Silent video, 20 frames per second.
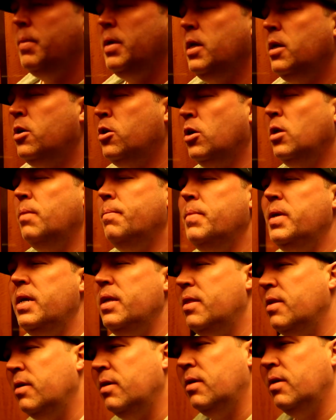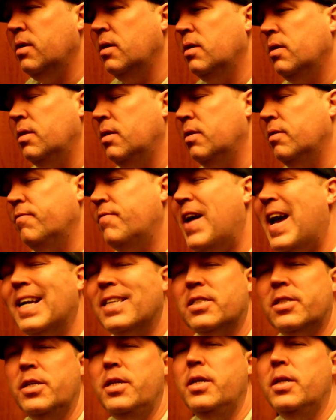I mean, could it be the, the
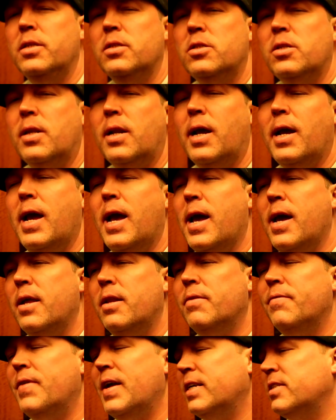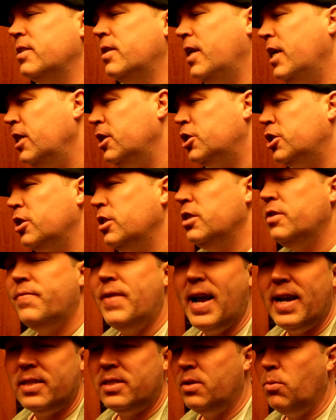vaccines that I had, the vaccinations,
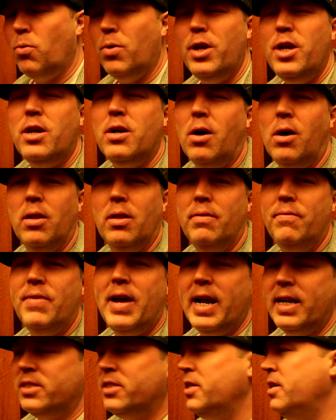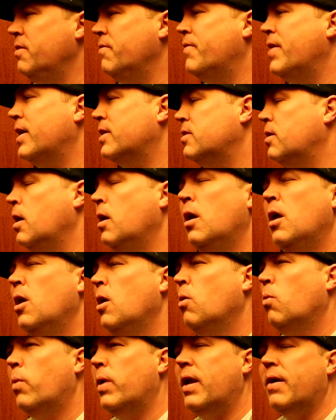vaccine, what do you call it? Vaccine, vaccine,
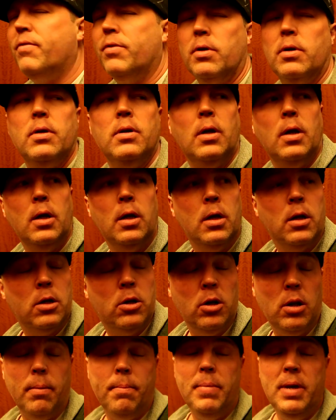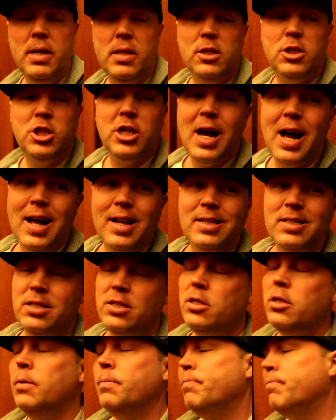whatever. Could it be the
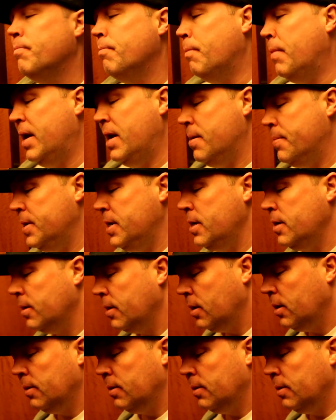shots? Maybe.